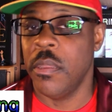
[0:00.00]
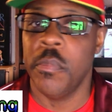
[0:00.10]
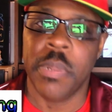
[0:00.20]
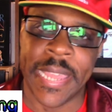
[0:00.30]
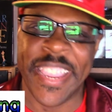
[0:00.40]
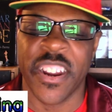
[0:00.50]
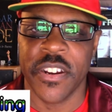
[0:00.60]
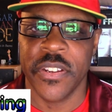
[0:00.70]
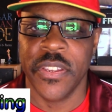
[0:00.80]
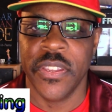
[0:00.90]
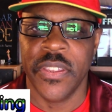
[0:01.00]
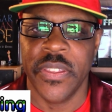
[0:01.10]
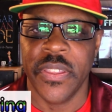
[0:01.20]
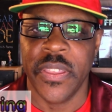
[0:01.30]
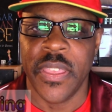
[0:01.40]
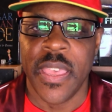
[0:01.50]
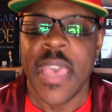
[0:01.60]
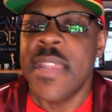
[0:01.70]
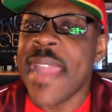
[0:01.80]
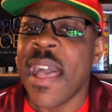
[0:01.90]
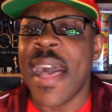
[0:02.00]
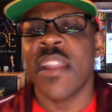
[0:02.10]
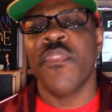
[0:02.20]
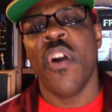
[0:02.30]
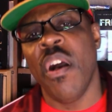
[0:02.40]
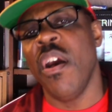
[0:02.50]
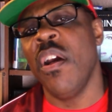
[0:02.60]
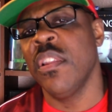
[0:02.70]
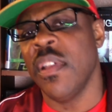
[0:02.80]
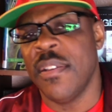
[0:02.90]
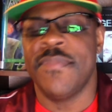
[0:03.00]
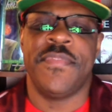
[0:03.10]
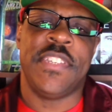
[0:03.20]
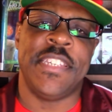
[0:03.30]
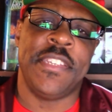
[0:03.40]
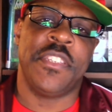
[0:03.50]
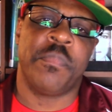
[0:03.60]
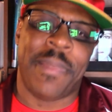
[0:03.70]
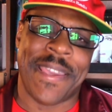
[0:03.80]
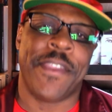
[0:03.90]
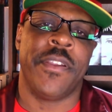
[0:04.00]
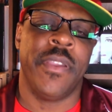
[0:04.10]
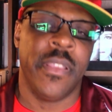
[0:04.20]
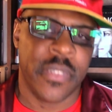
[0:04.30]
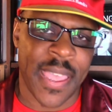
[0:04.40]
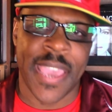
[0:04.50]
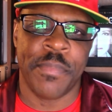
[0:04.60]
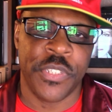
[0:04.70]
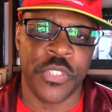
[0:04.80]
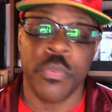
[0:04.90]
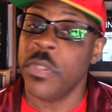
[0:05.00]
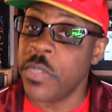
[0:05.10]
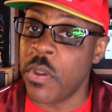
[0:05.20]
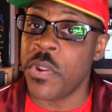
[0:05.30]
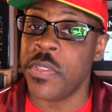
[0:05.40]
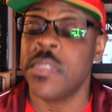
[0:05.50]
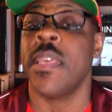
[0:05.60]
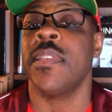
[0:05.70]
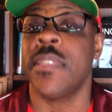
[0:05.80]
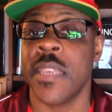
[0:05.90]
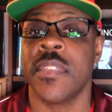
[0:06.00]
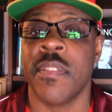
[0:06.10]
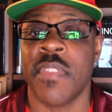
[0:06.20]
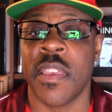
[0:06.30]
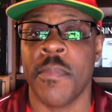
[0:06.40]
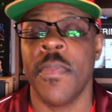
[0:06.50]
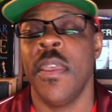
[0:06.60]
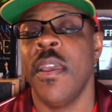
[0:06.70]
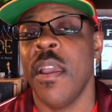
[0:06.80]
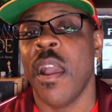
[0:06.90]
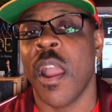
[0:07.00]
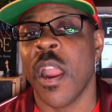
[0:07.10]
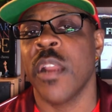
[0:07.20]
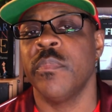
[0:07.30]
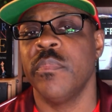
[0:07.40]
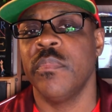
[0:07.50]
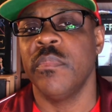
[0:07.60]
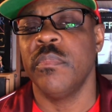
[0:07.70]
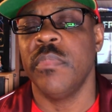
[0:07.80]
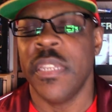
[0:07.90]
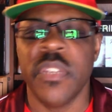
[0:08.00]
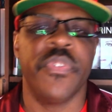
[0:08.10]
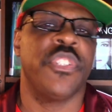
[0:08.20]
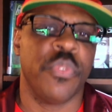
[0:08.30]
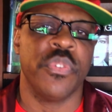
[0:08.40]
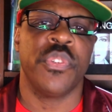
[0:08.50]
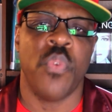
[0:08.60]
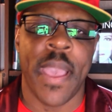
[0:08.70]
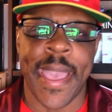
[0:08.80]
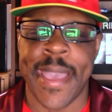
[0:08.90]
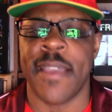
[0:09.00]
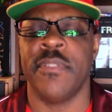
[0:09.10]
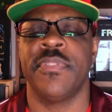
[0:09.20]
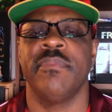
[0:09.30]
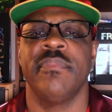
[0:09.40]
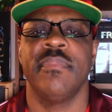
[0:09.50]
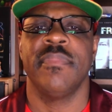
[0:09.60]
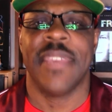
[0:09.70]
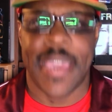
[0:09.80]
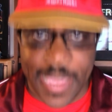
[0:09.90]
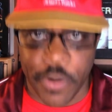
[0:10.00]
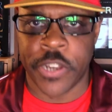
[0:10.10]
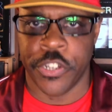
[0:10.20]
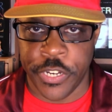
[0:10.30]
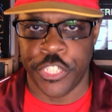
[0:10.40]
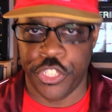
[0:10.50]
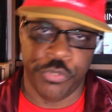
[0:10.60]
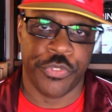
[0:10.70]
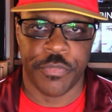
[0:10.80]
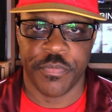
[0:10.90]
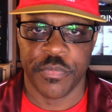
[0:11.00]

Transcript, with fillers: player. Now, out of all of these player types, you will notice that six of them are individuals who have character issues,